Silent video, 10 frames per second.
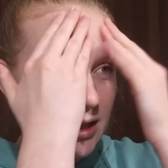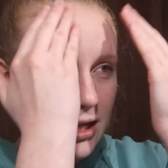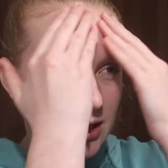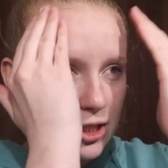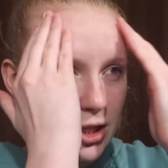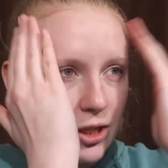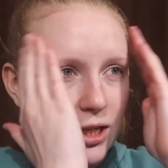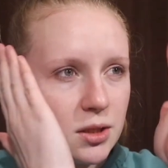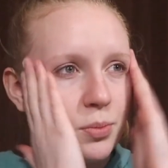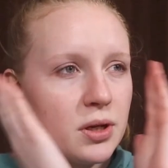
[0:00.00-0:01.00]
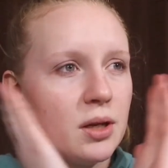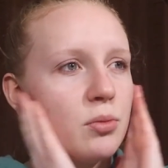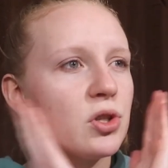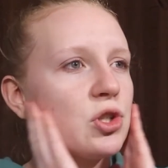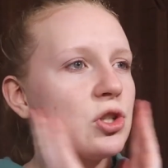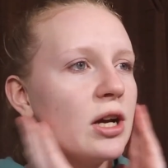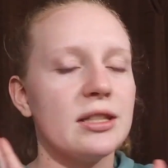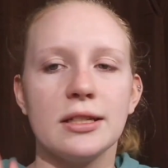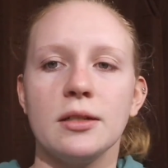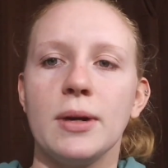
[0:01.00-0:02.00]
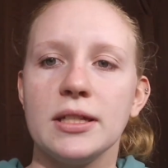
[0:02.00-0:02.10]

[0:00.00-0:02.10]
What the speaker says: until it's pretty moisturized into my